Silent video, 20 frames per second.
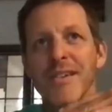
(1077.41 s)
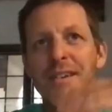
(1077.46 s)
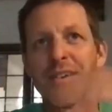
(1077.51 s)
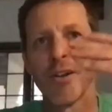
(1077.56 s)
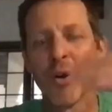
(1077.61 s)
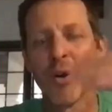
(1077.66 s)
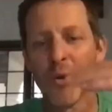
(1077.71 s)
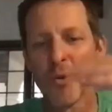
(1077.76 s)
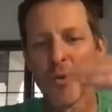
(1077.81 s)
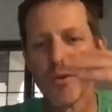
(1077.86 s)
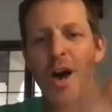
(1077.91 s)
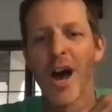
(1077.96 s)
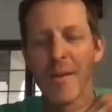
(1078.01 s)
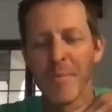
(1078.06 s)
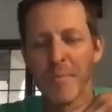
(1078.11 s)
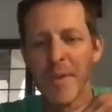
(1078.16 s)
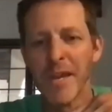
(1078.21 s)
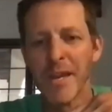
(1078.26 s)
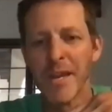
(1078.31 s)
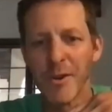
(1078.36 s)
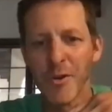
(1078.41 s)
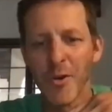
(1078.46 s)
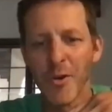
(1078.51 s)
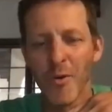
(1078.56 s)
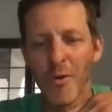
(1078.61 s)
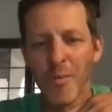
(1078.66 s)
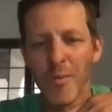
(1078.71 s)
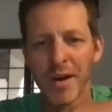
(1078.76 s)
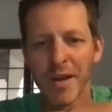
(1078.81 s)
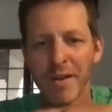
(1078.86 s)
not
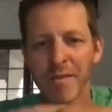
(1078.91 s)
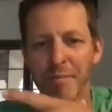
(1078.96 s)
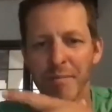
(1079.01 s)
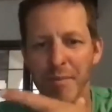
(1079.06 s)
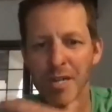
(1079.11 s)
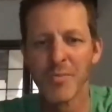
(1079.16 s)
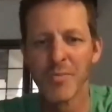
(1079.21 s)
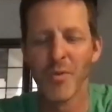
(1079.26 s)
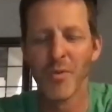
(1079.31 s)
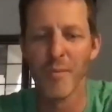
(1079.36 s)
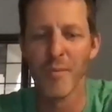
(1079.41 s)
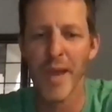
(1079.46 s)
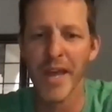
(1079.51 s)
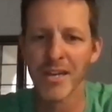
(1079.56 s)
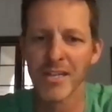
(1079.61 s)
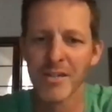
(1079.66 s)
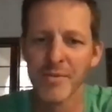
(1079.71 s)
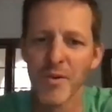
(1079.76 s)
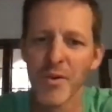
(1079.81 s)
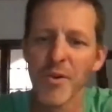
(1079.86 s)
menial, but much more manageable.